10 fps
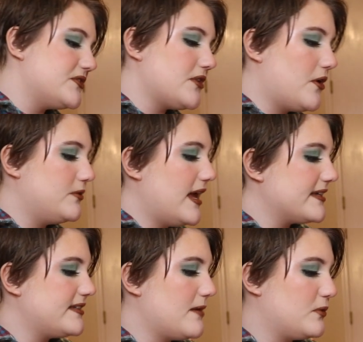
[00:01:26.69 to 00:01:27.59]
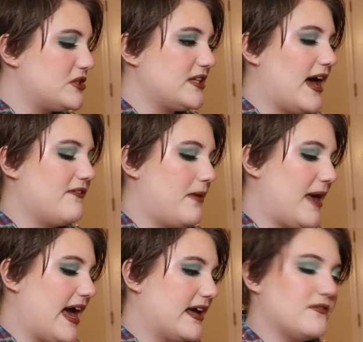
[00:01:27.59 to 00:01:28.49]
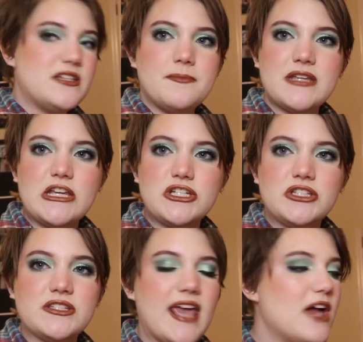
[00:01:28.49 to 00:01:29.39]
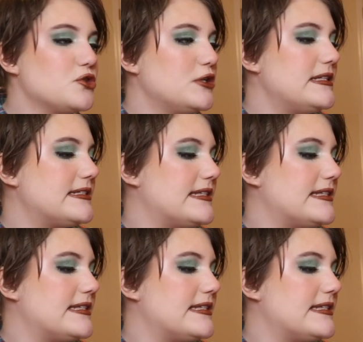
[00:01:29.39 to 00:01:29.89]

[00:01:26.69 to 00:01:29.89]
So next up we just have a bag of Temptations cat treats.